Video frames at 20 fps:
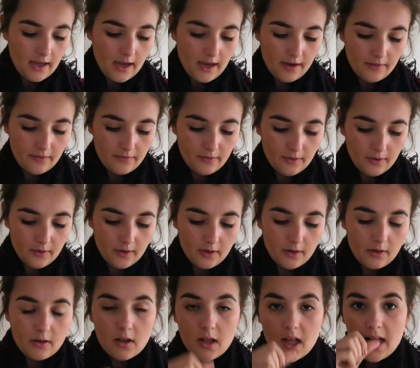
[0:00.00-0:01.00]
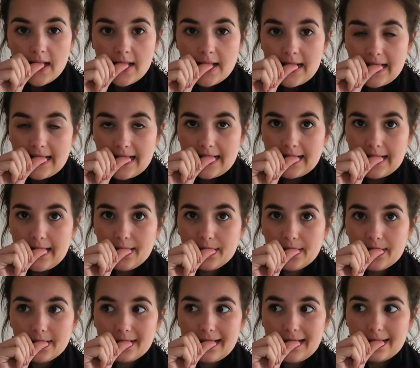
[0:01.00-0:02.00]
there for a
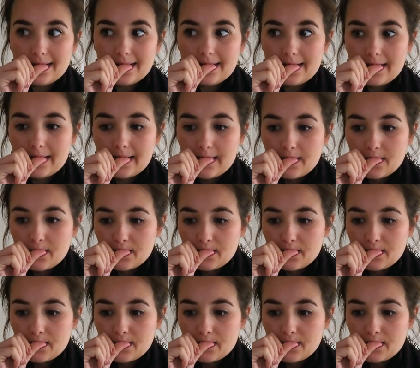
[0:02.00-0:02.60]
couple of hours.